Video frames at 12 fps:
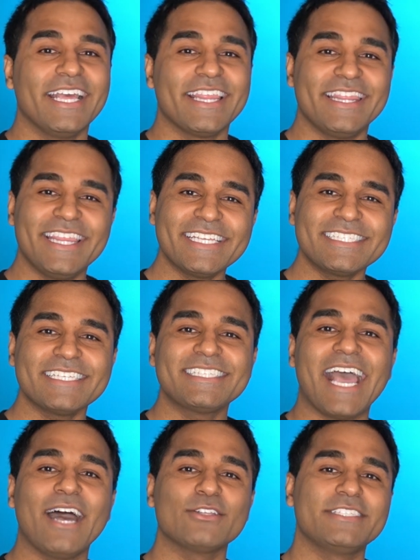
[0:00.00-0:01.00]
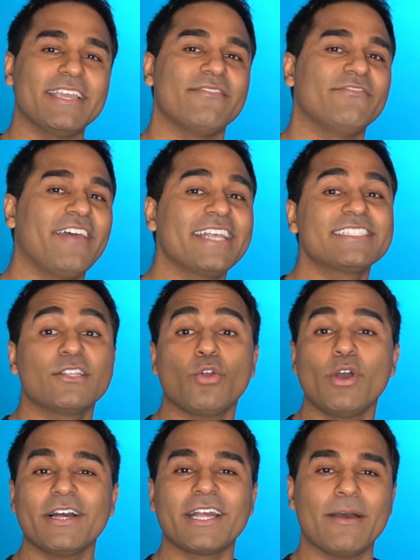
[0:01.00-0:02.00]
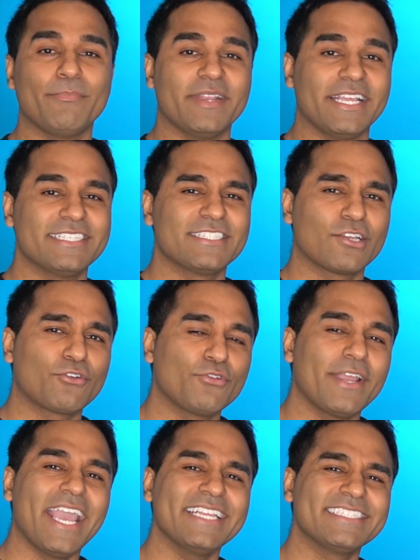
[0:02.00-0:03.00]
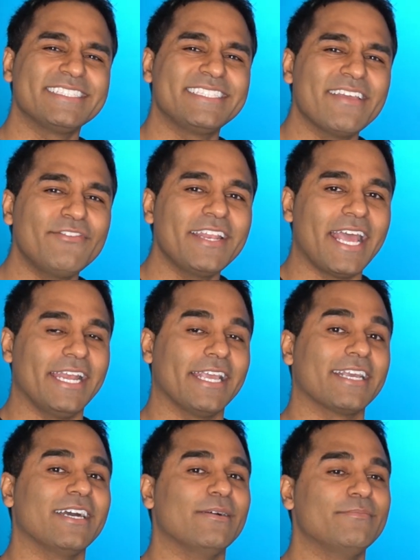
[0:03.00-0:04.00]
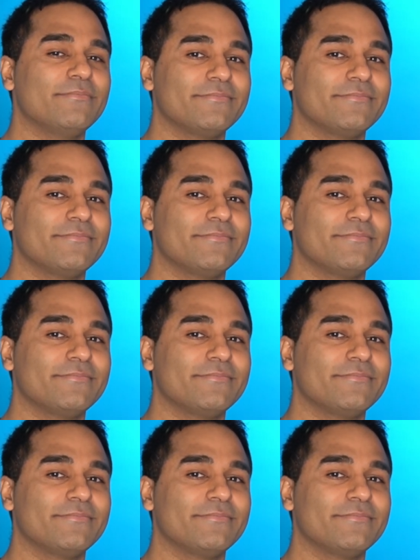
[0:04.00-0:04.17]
This is how to invest in oil companies to create dividend income.